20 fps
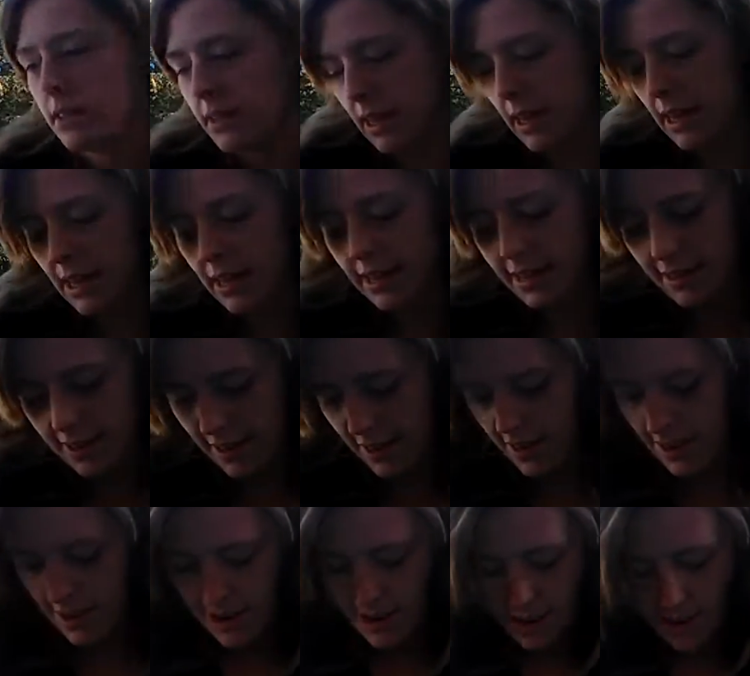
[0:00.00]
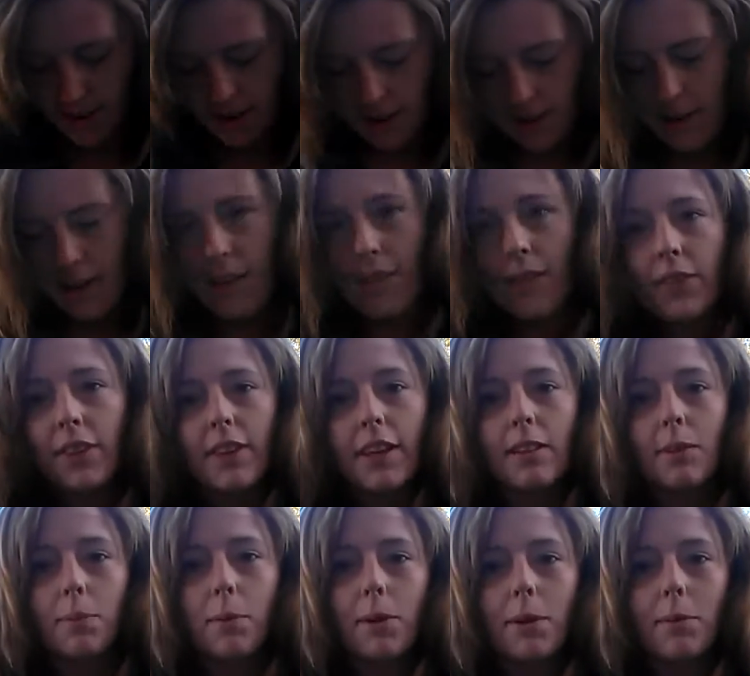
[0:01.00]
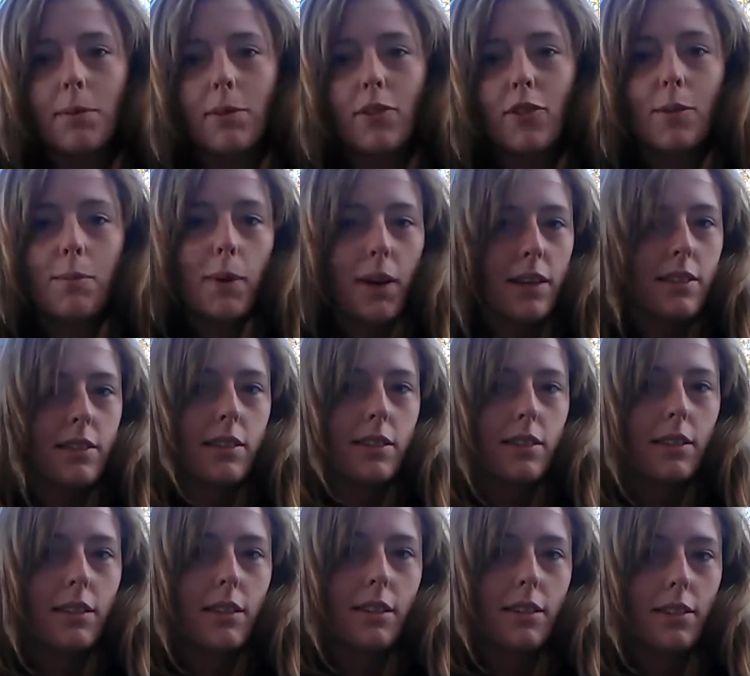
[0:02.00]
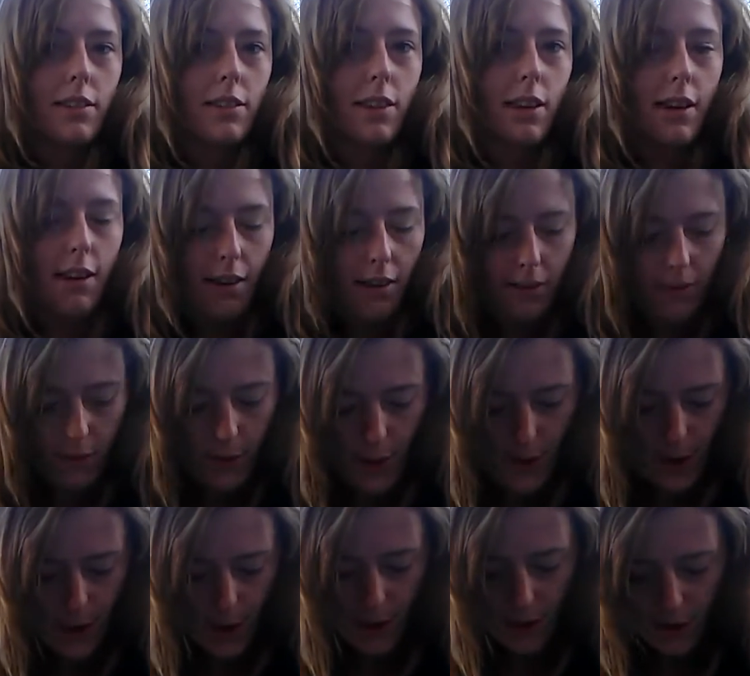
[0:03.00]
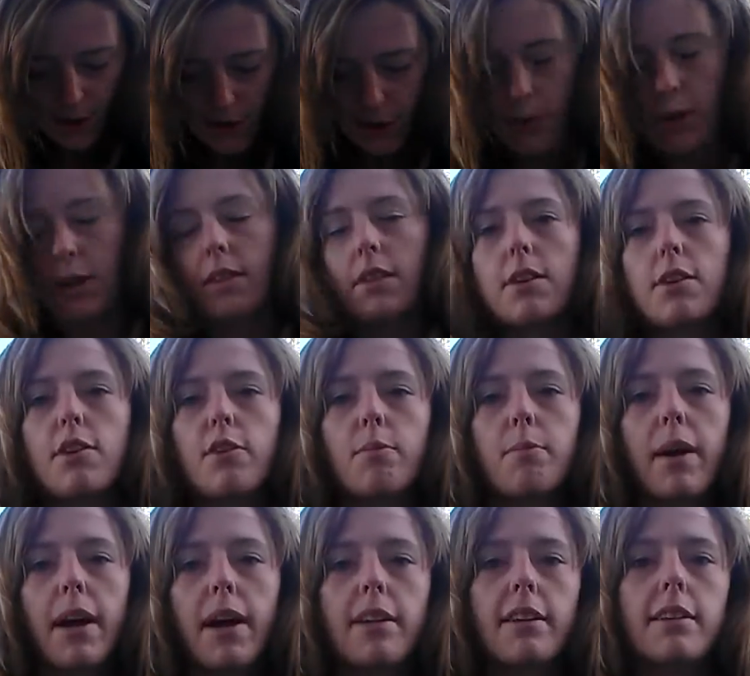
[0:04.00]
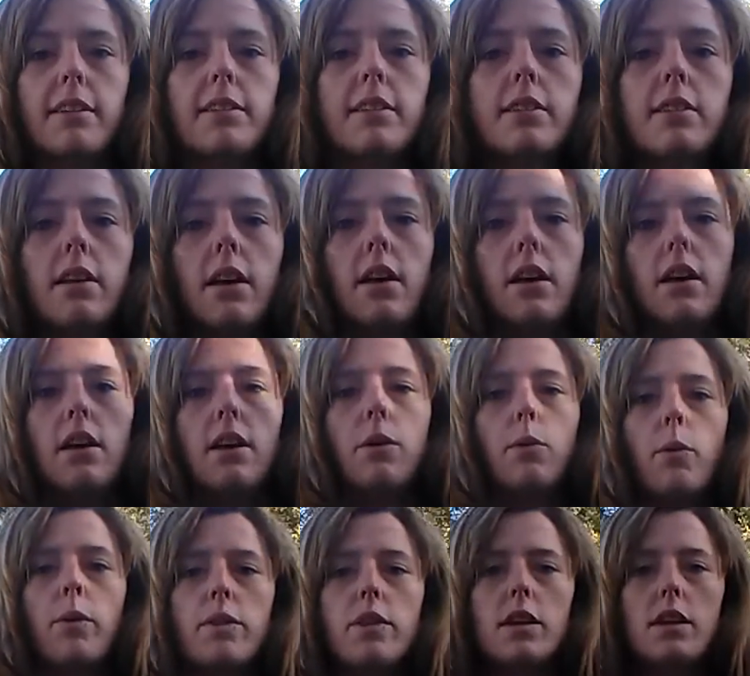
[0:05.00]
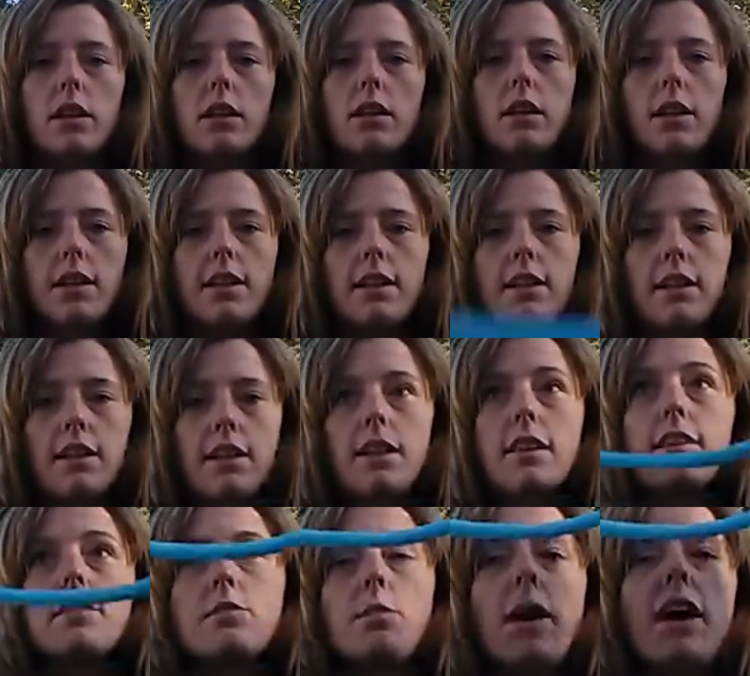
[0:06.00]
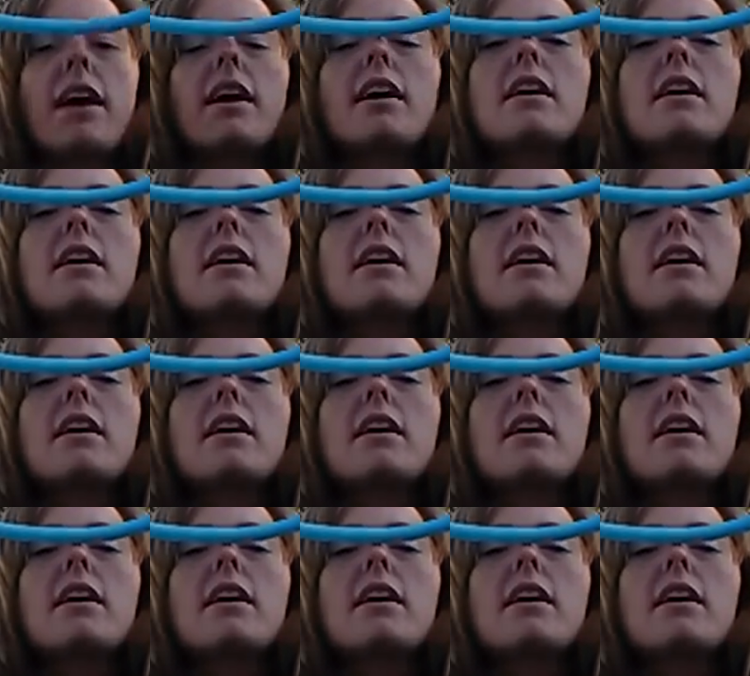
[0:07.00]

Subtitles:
and that's pretty much the basics of doing the hoop balance with it this way